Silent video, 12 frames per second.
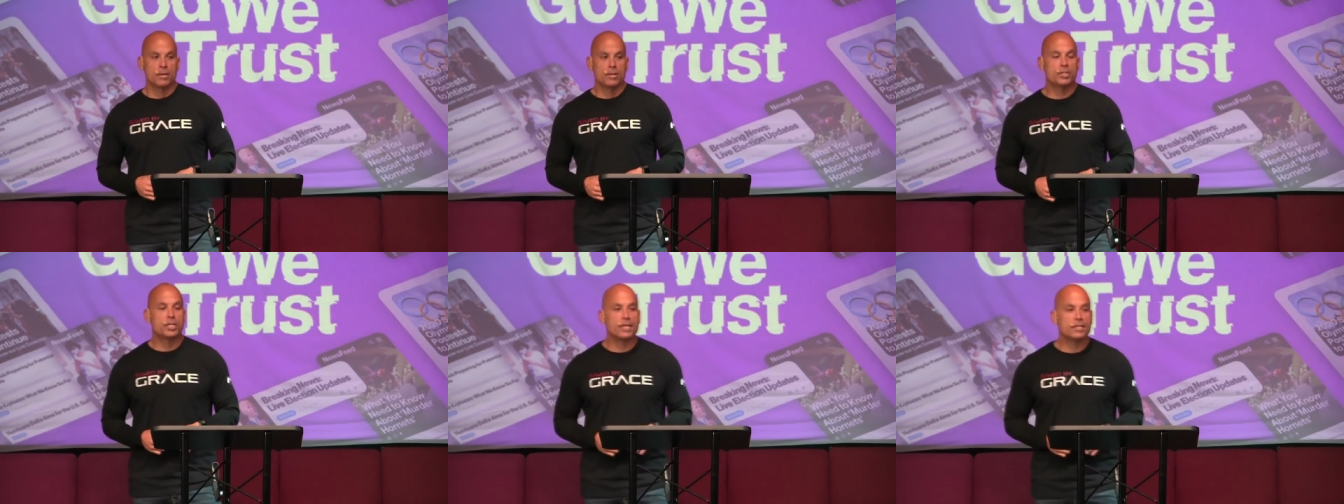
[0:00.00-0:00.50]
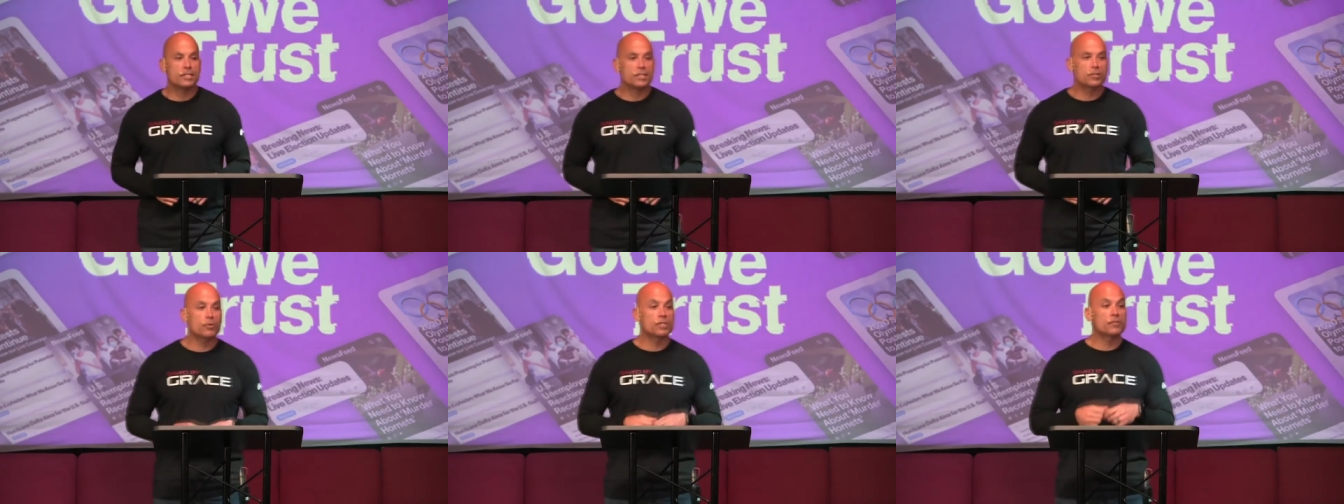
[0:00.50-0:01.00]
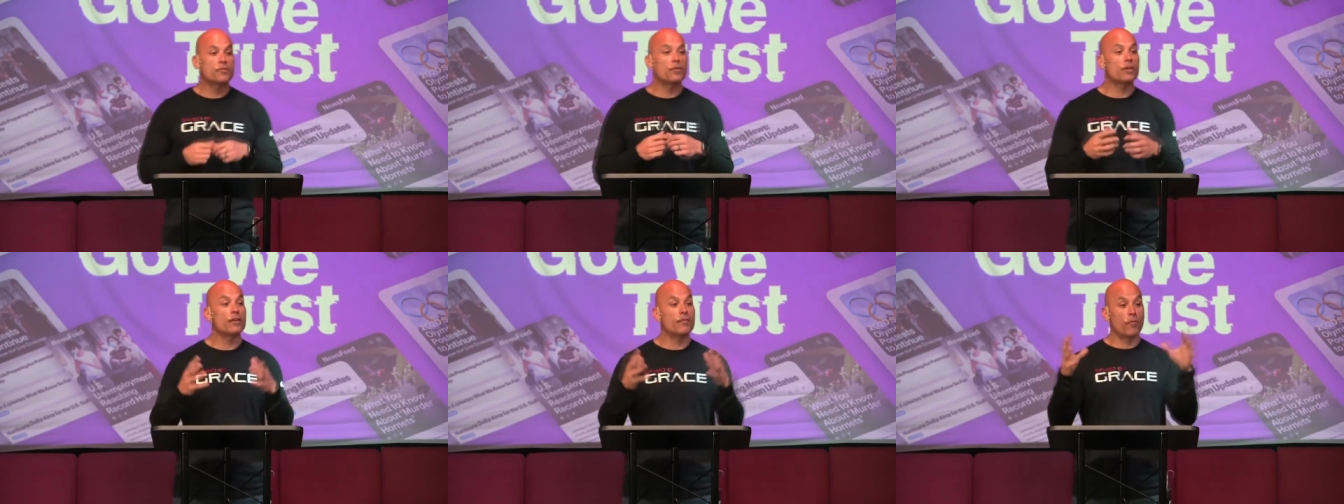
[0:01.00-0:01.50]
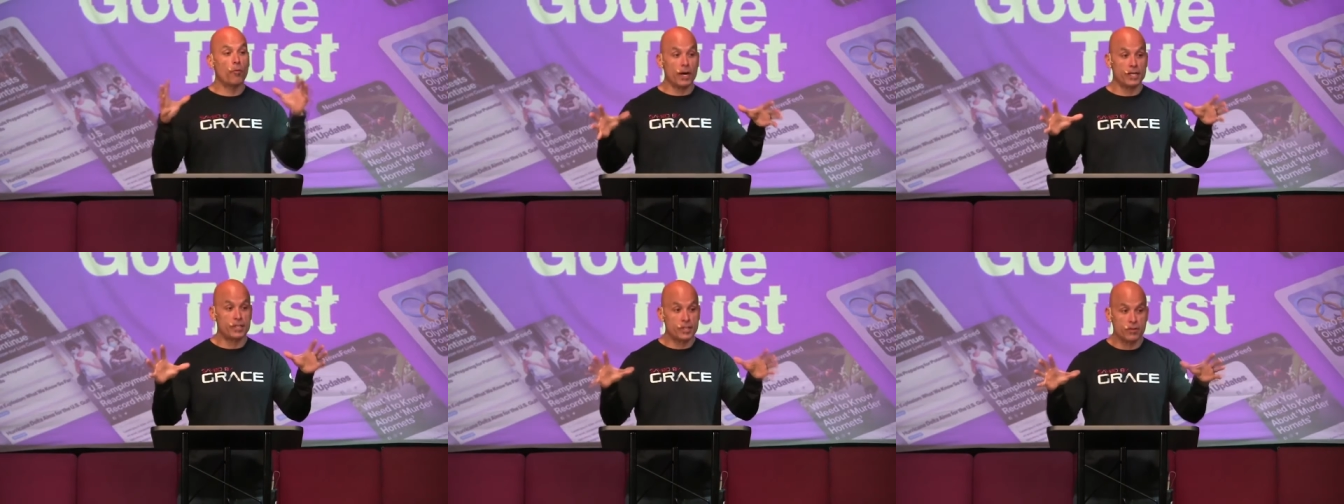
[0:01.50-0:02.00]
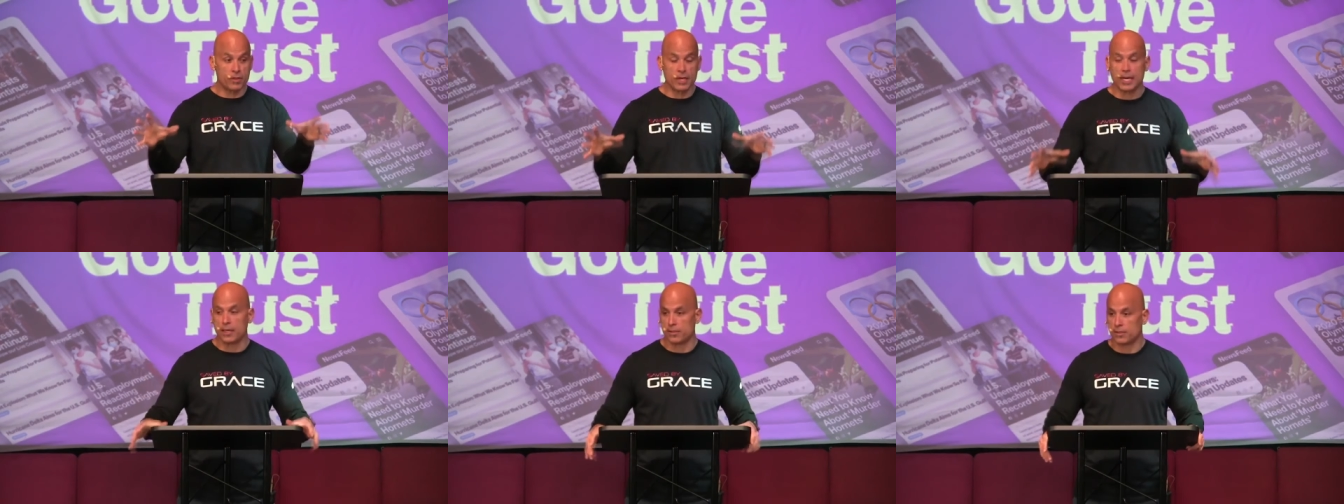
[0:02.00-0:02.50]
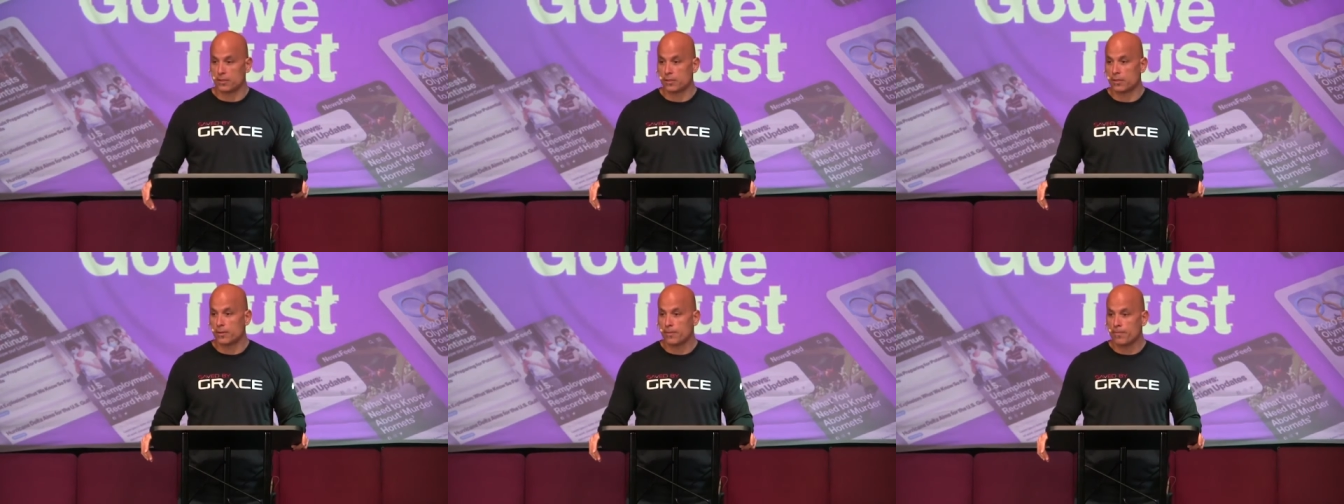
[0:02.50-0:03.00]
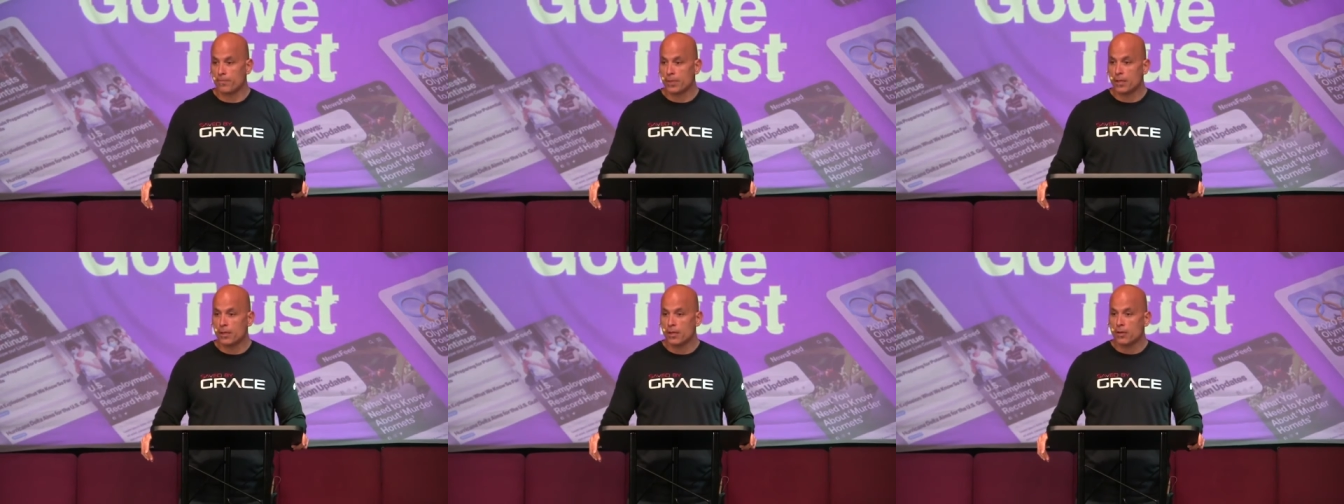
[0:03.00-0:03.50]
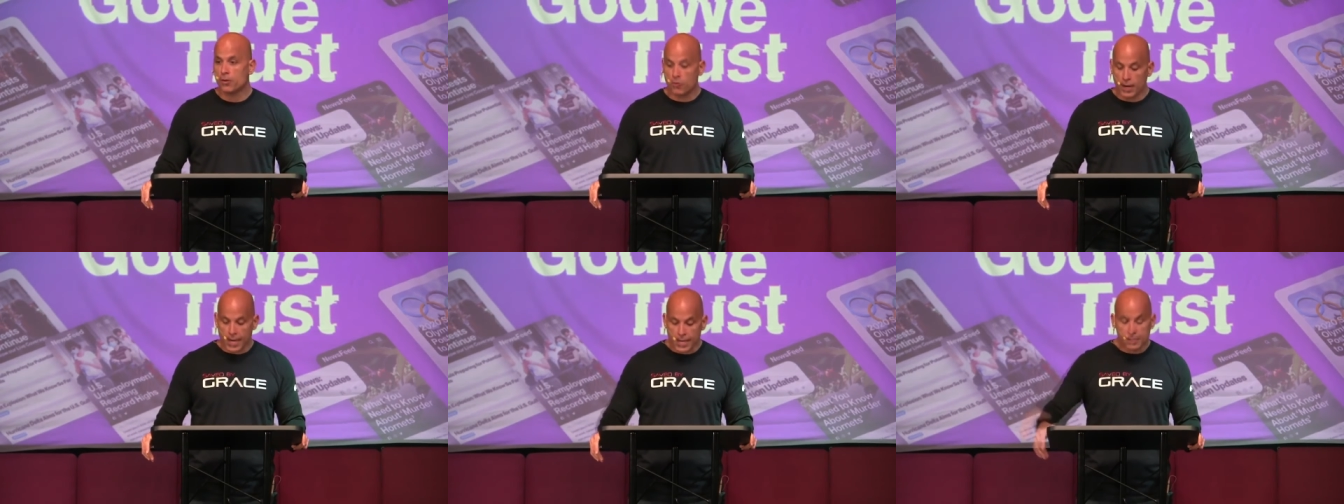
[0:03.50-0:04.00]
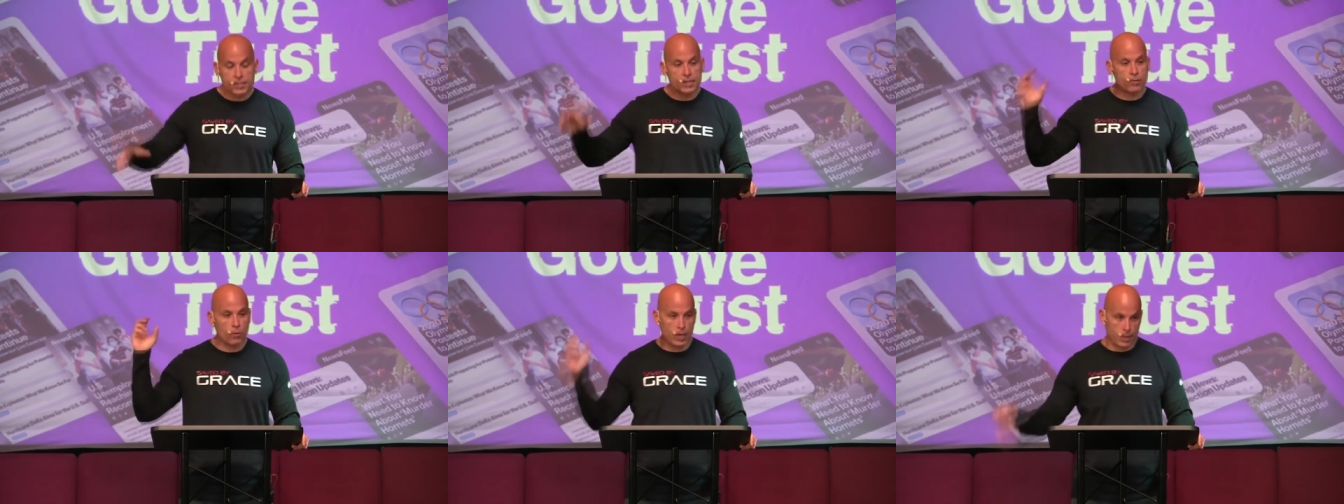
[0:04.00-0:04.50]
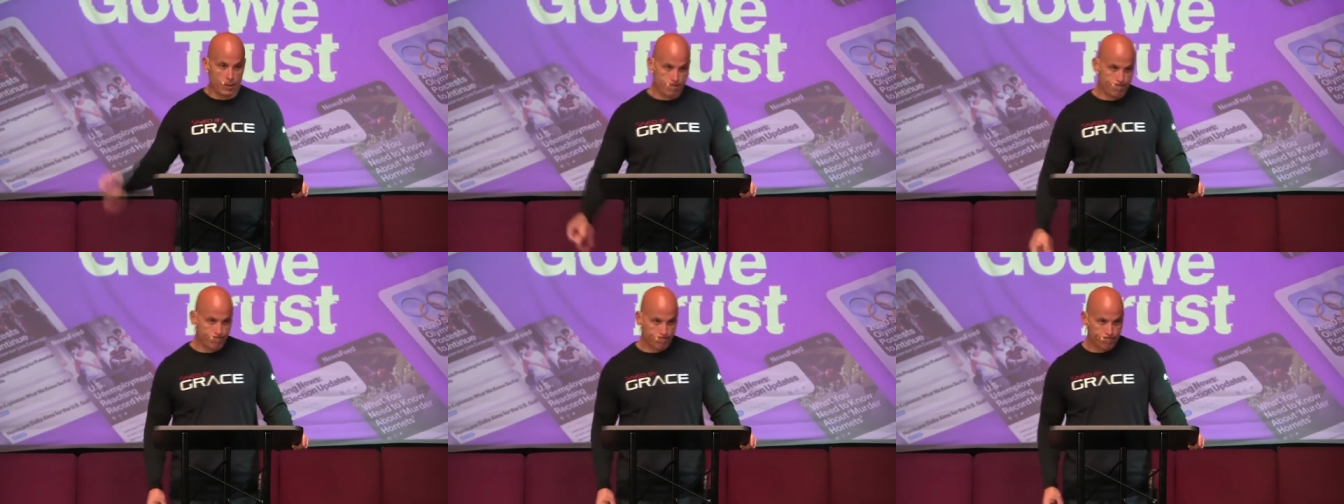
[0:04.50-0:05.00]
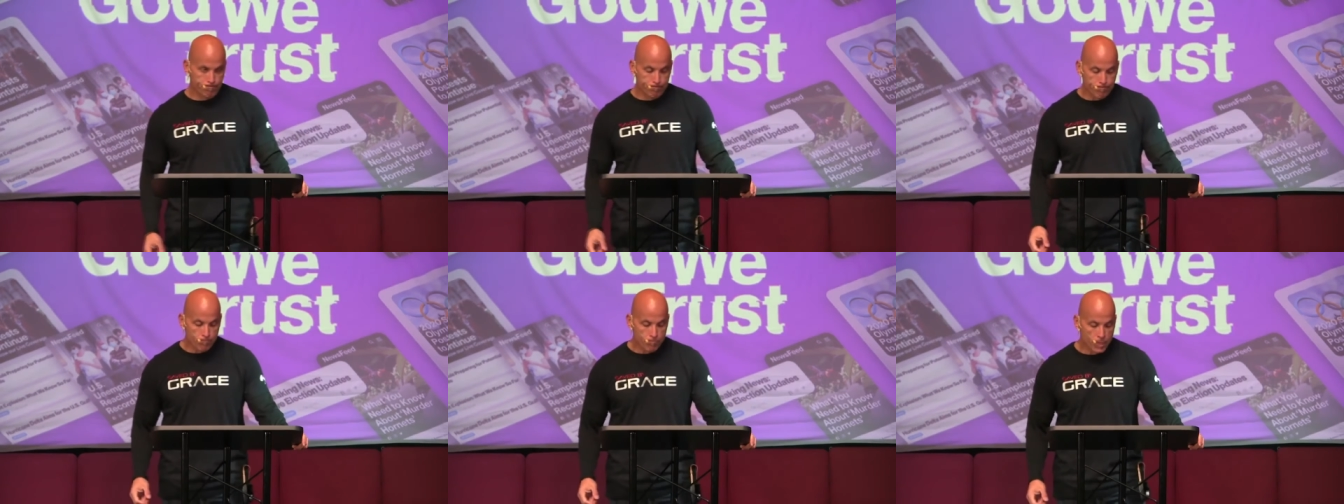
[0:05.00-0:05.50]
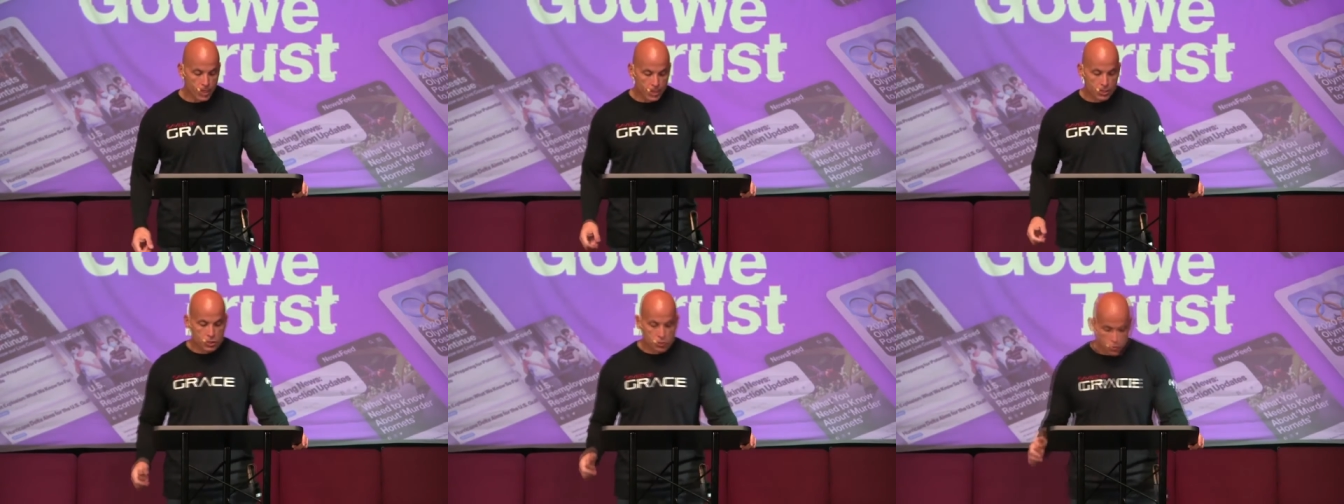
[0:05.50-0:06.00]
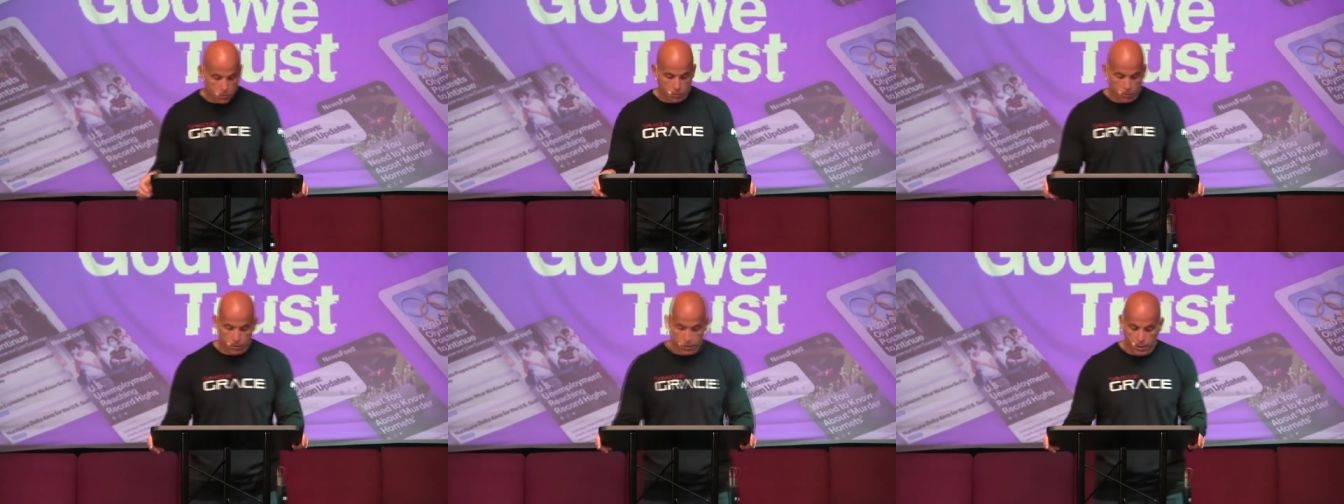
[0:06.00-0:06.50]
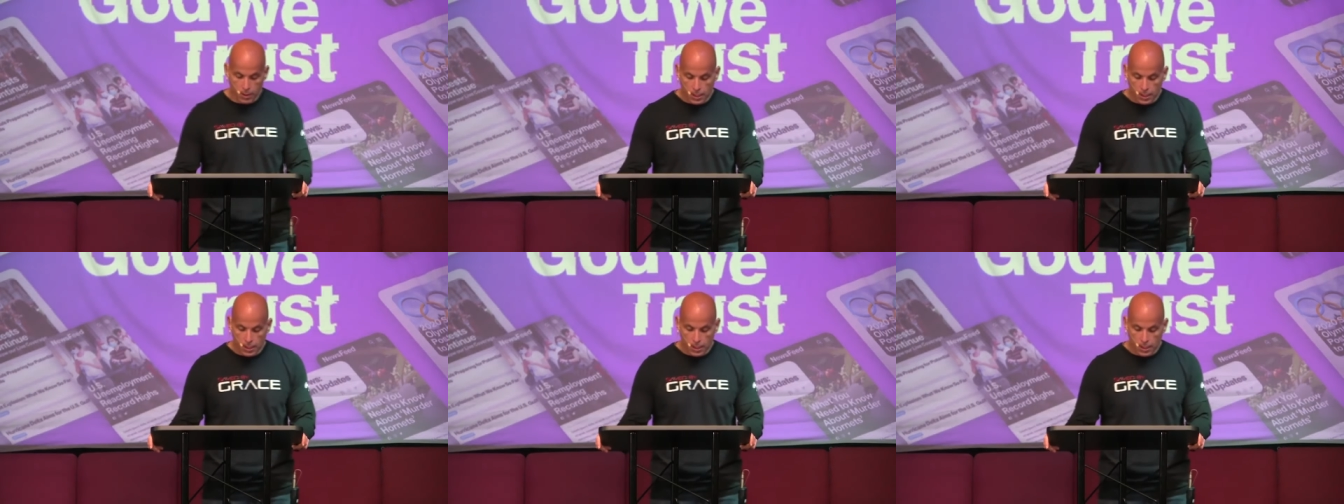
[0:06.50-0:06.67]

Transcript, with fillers: Jesus was full of what two things? Grace and what? And truth.